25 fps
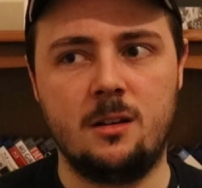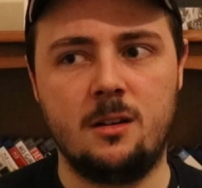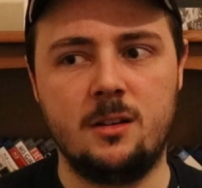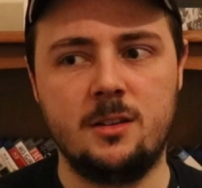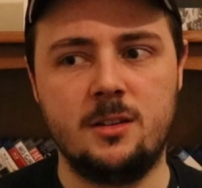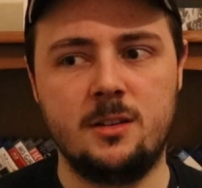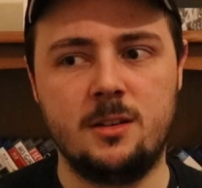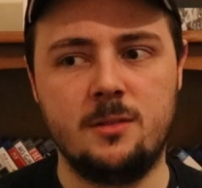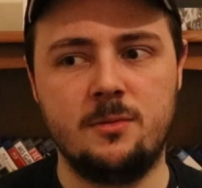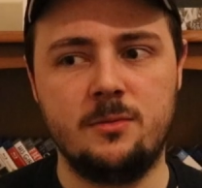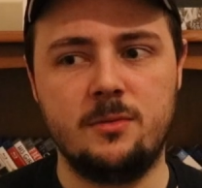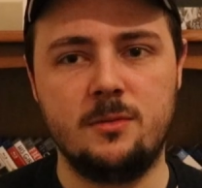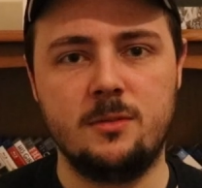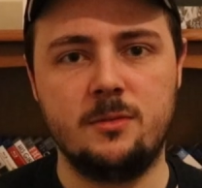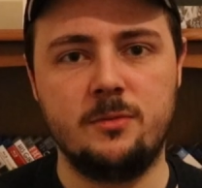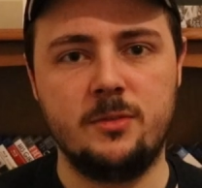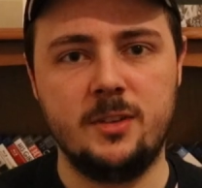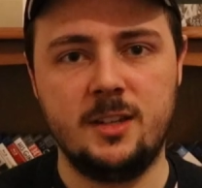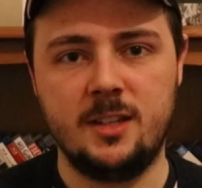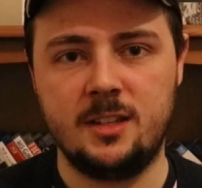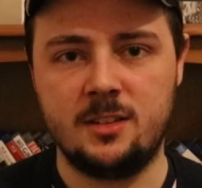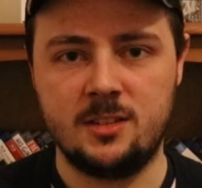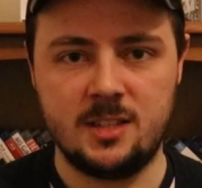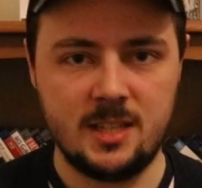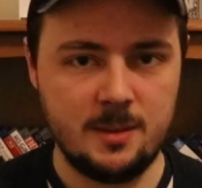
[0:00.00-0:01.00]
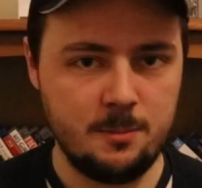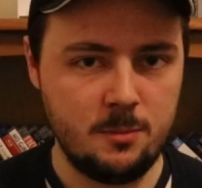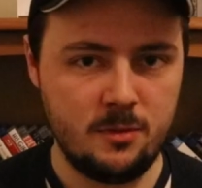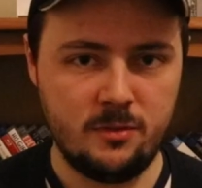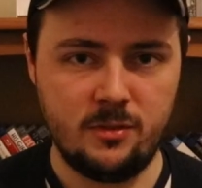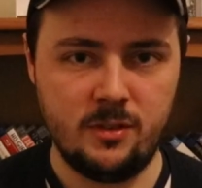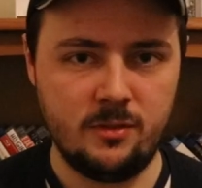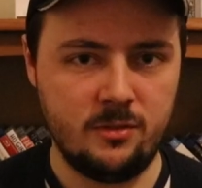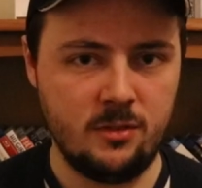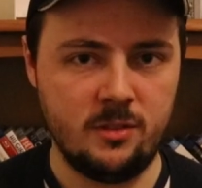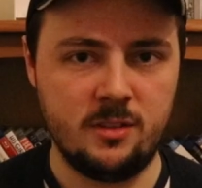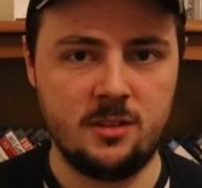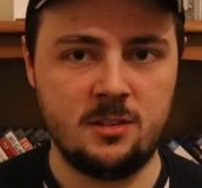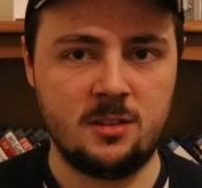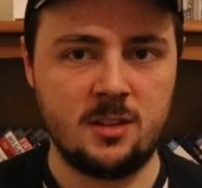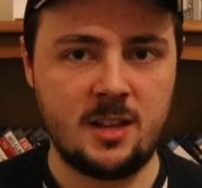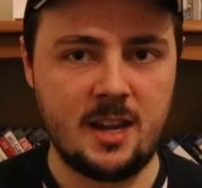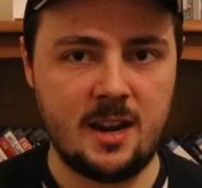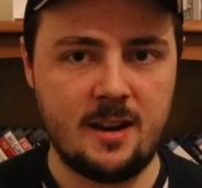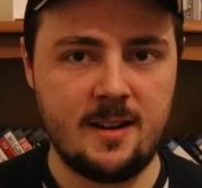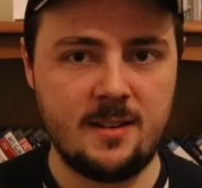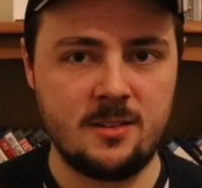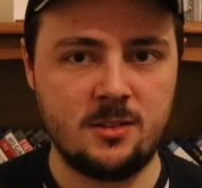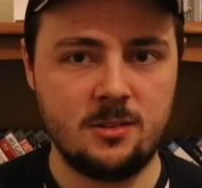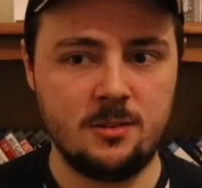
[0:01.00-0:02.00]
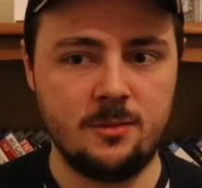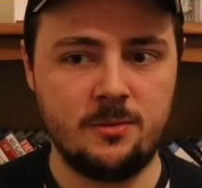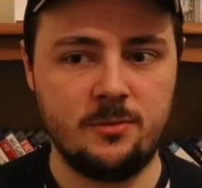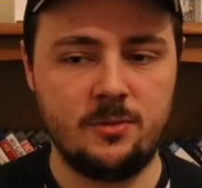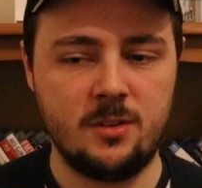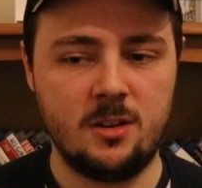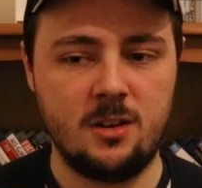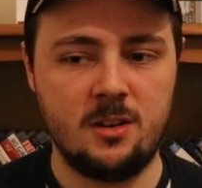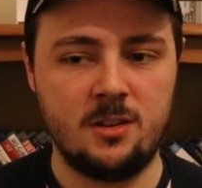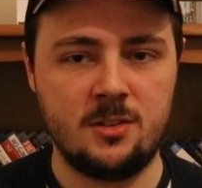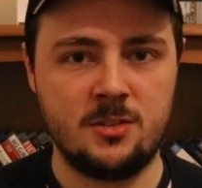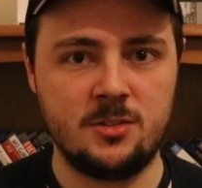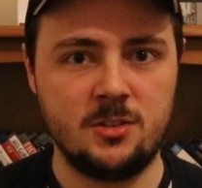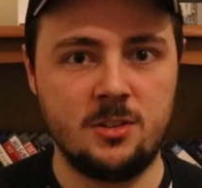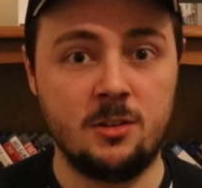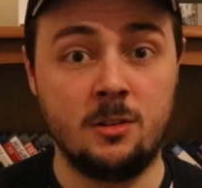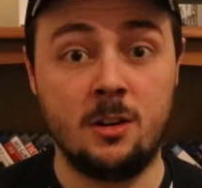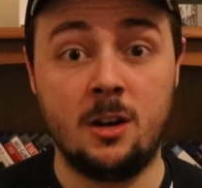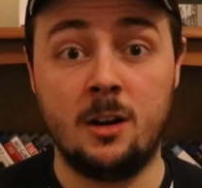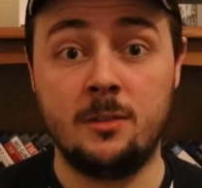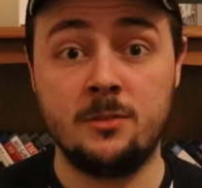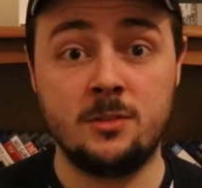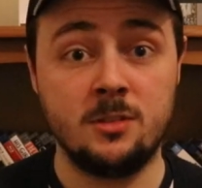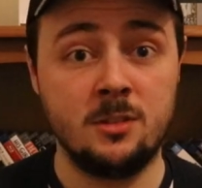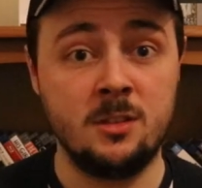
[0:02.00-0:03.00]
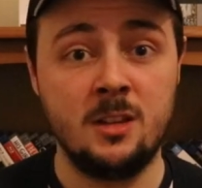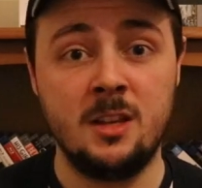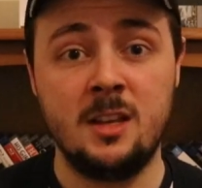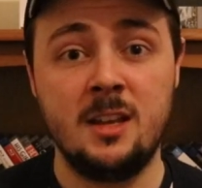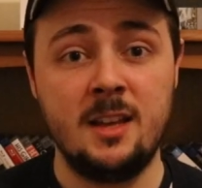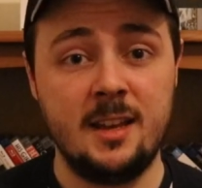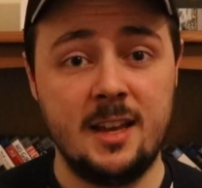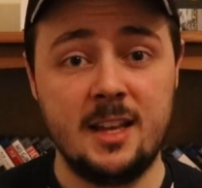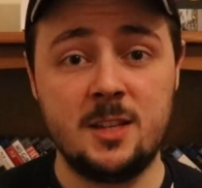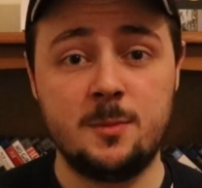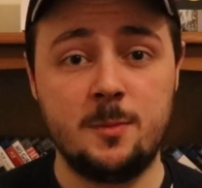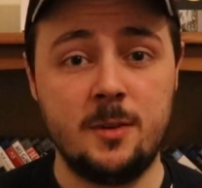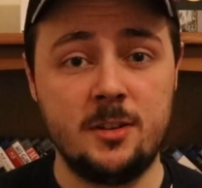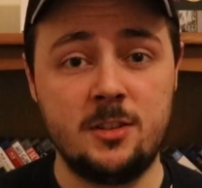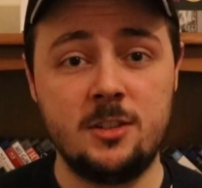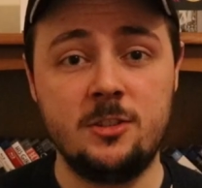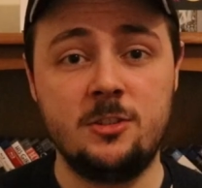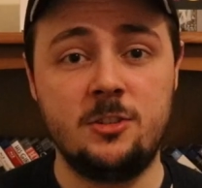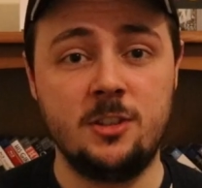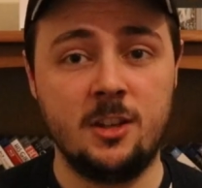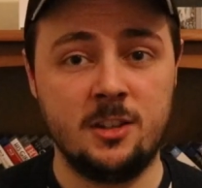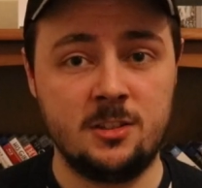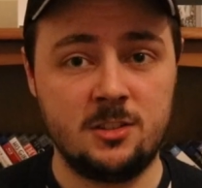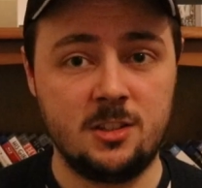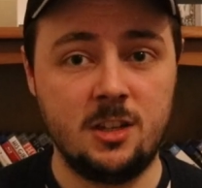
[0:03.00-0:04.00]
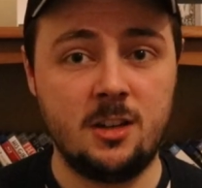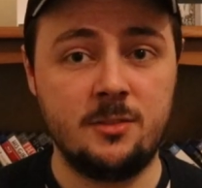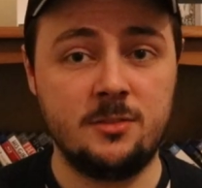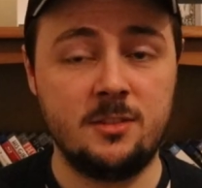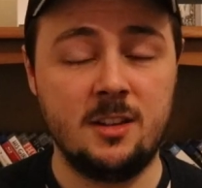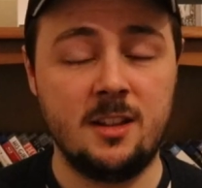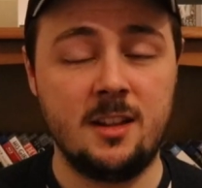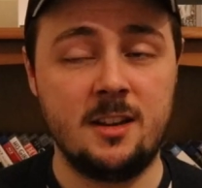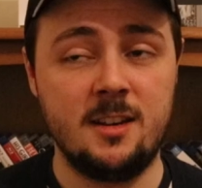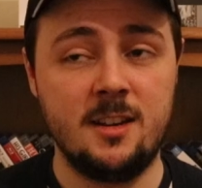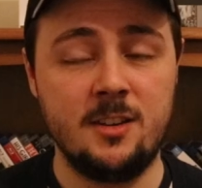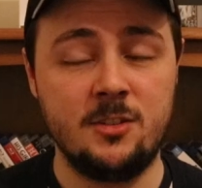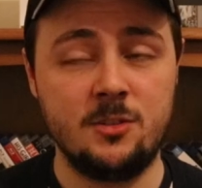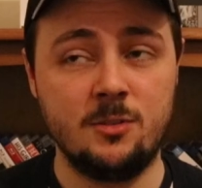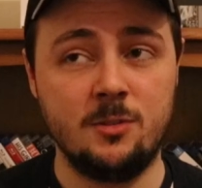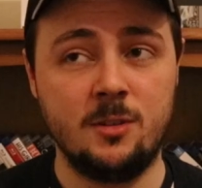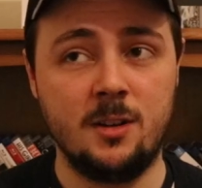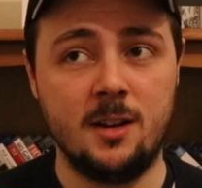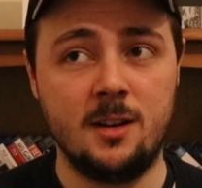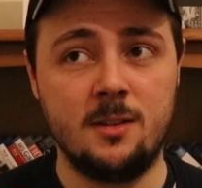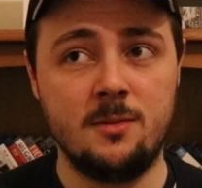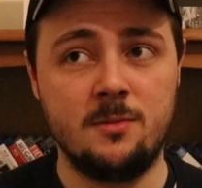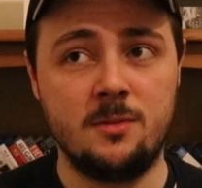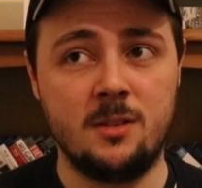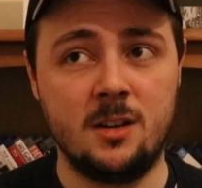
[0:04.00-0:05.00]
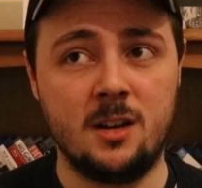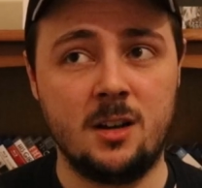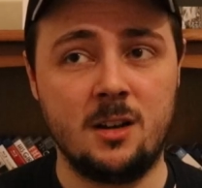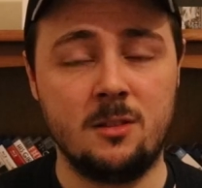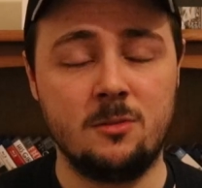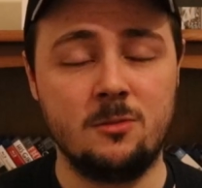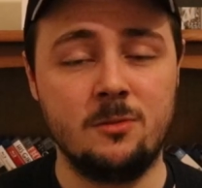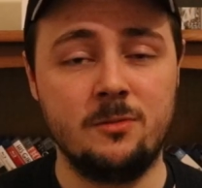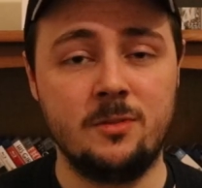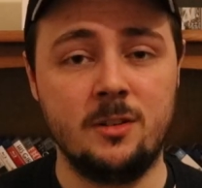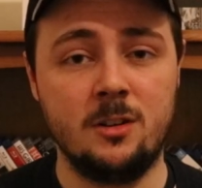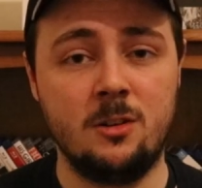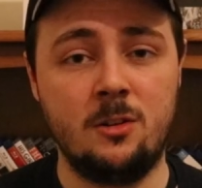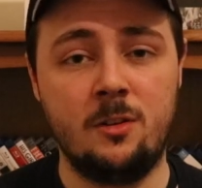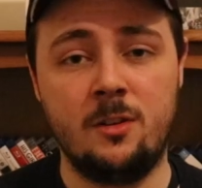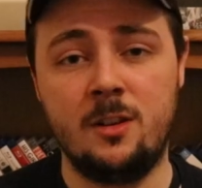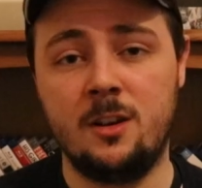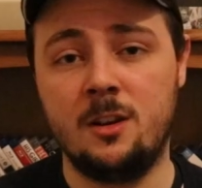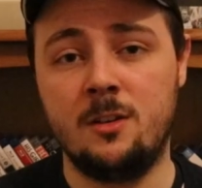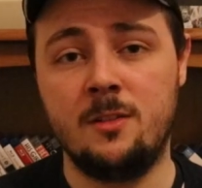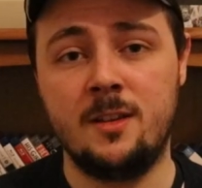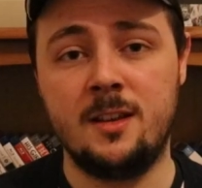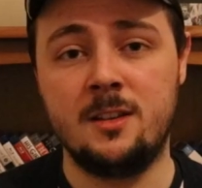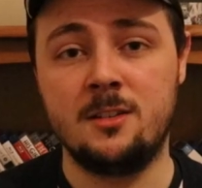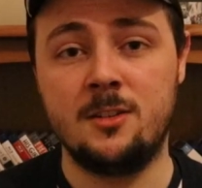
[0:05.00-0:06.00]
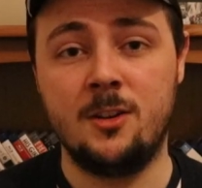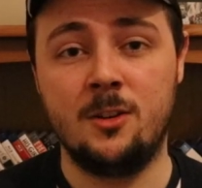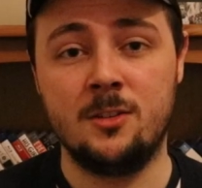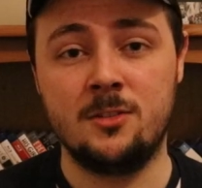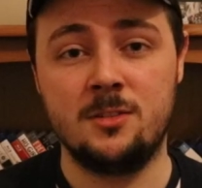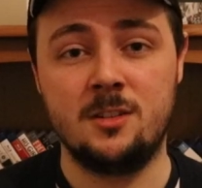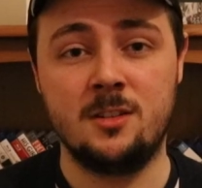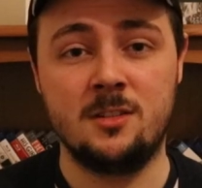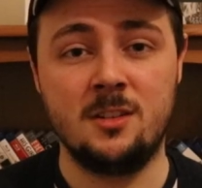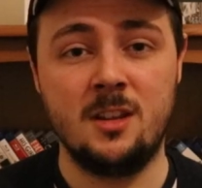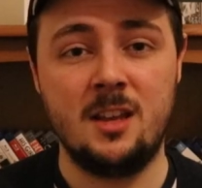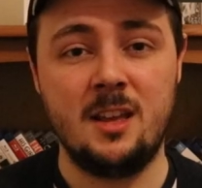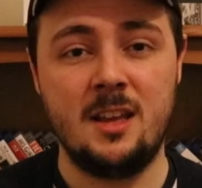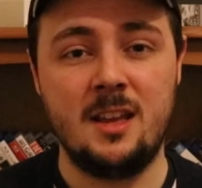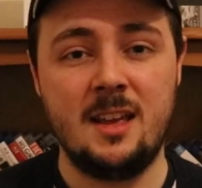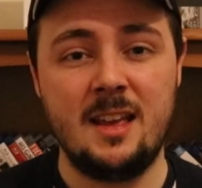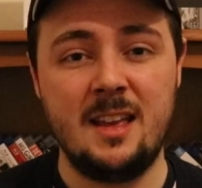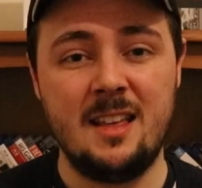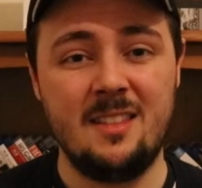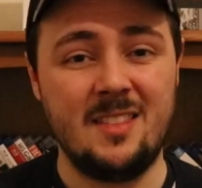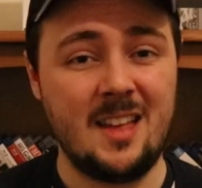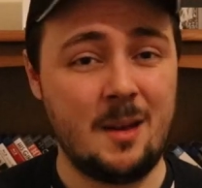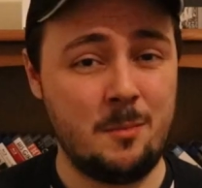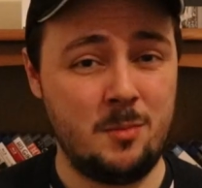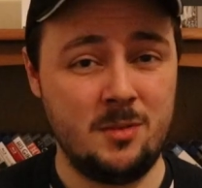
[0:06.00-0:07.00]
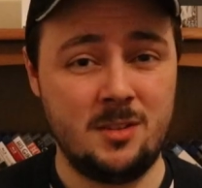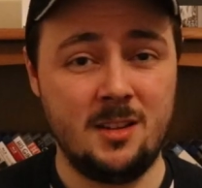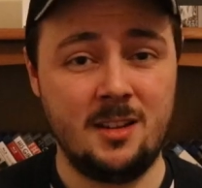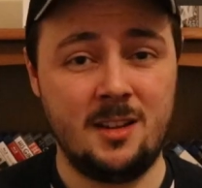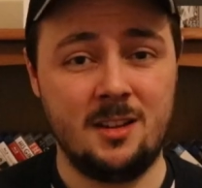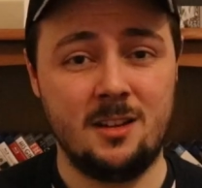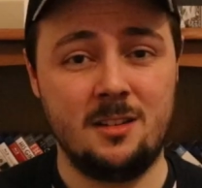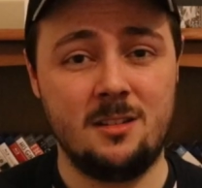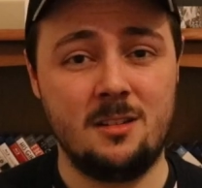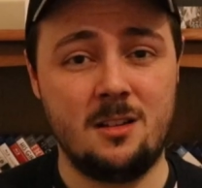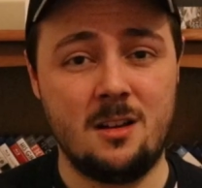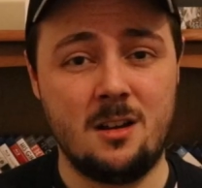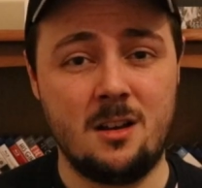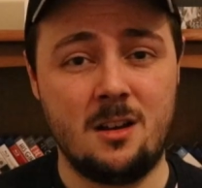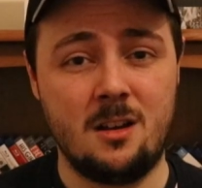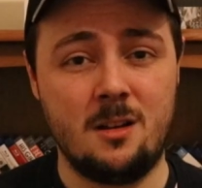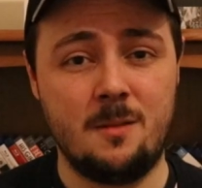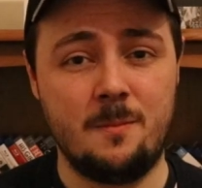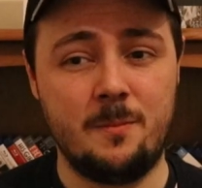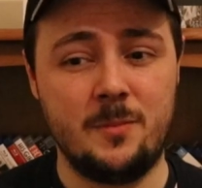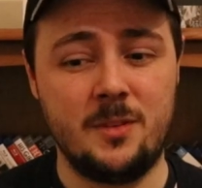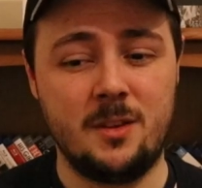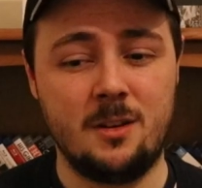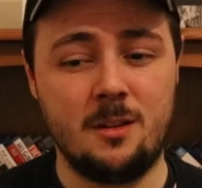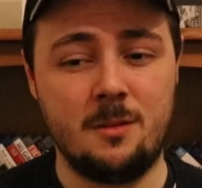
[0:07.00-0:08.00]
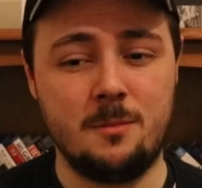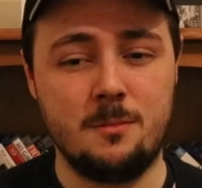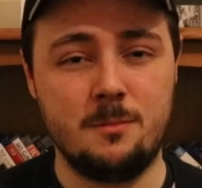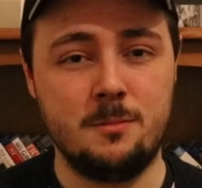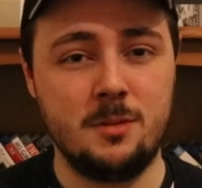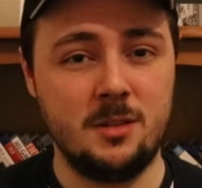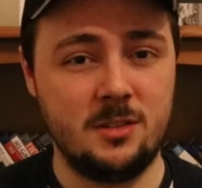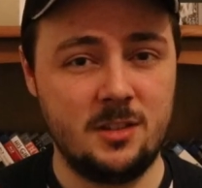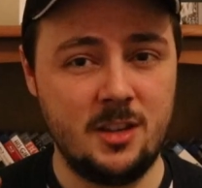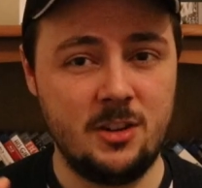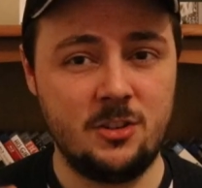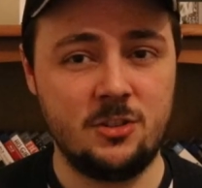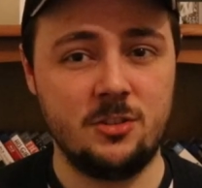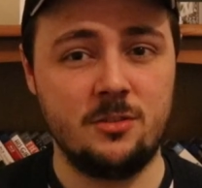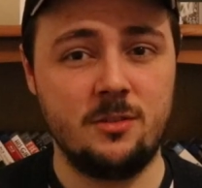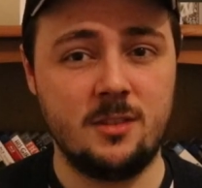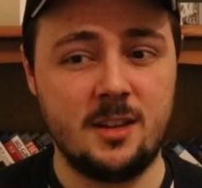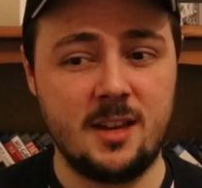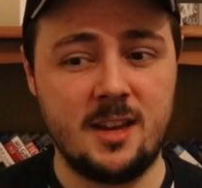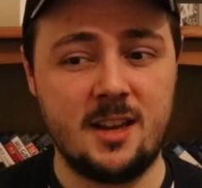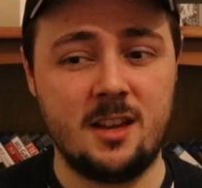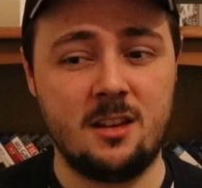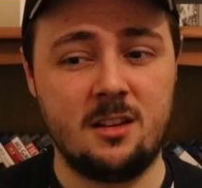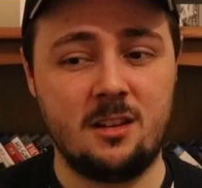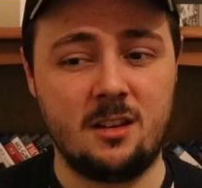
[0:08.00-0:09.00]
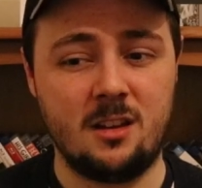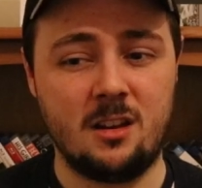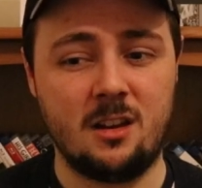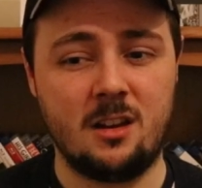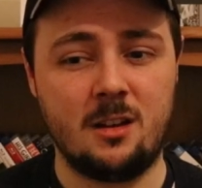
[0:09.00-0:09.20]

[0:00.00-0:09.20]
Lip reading: you know, feeling sympathy for this character at first, you know, after, especially just after that initial kind of reveal, you know, that he's lost his, that particular, you know, position there.